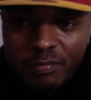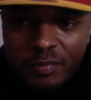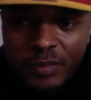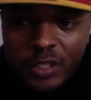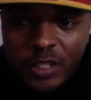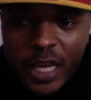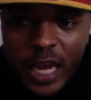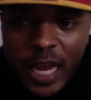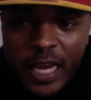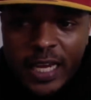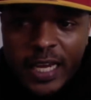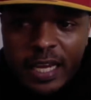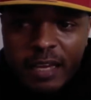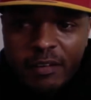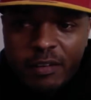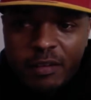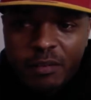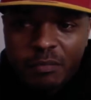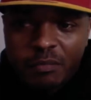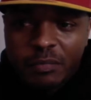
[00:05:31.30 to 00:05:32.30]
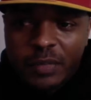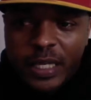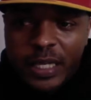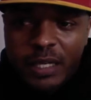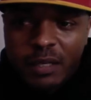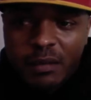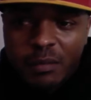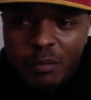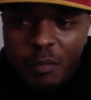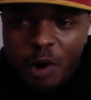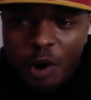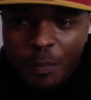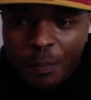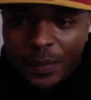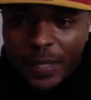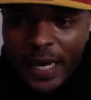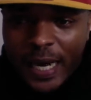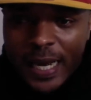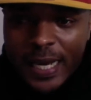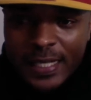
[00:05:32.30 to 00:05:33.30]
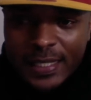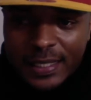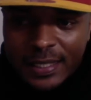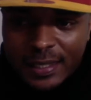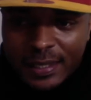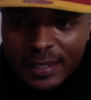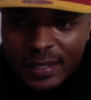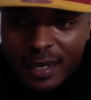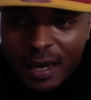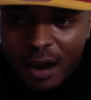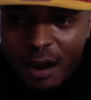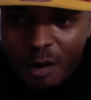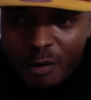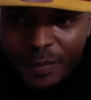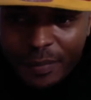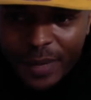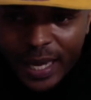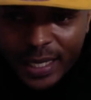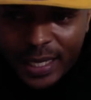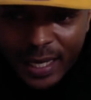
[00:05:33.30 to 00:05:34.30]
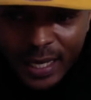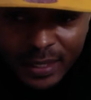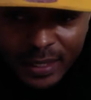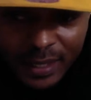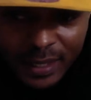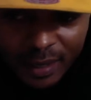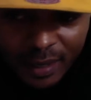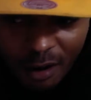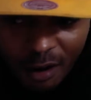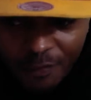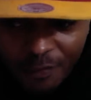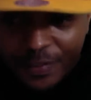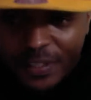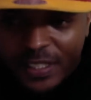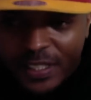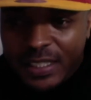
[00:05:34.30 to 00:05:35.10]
You can't get him more plays. It's the GOAT, man. That offense